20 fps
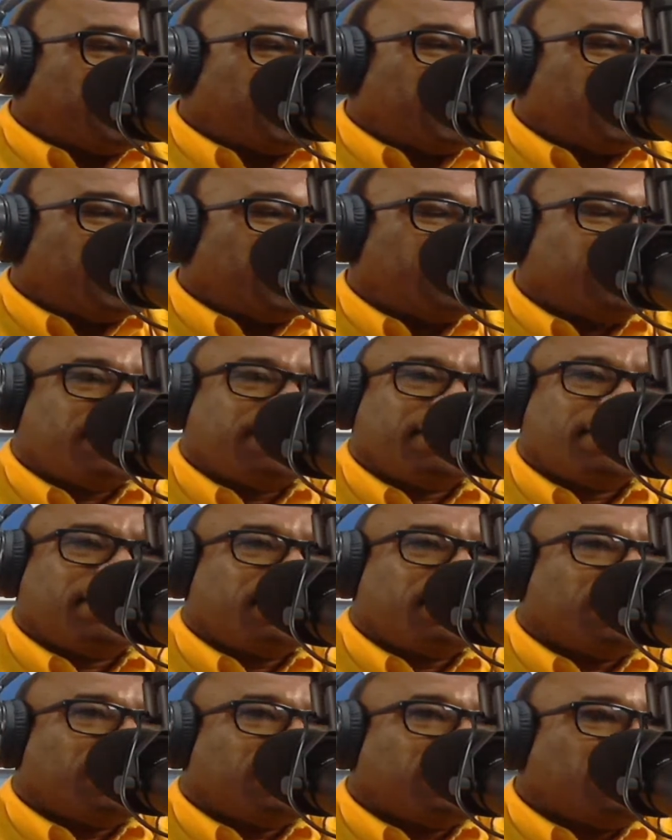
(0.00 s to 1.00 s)
The
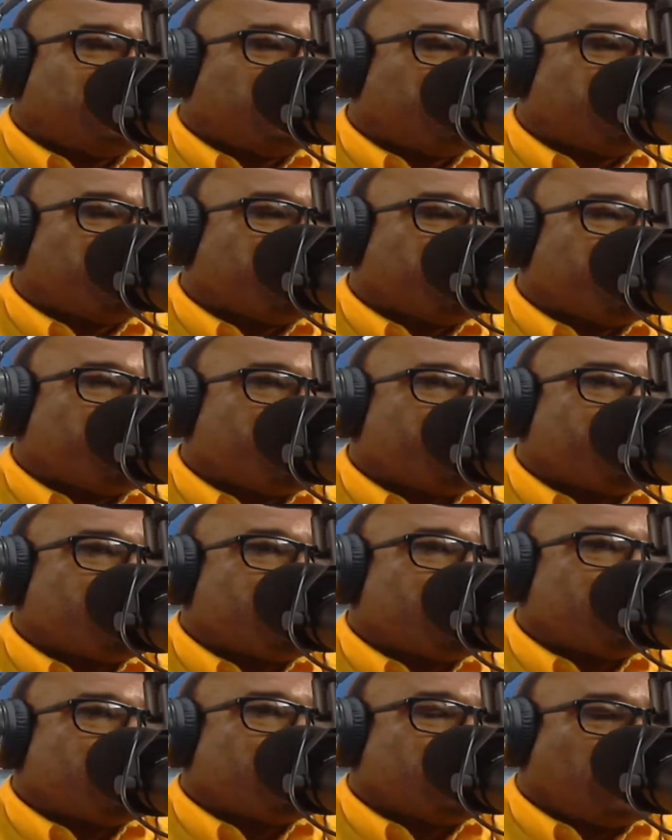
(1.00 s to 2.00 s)
money is it
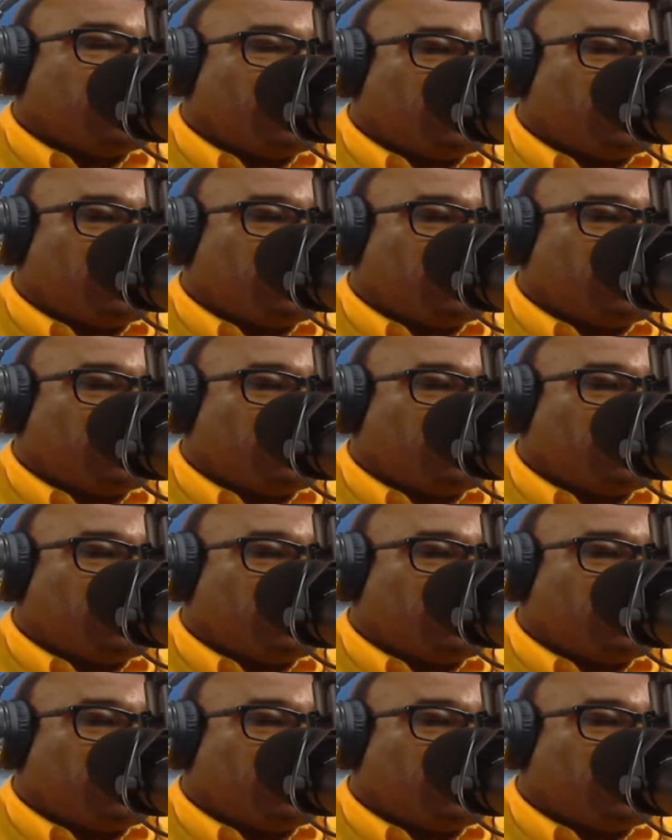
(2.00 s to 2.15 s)
is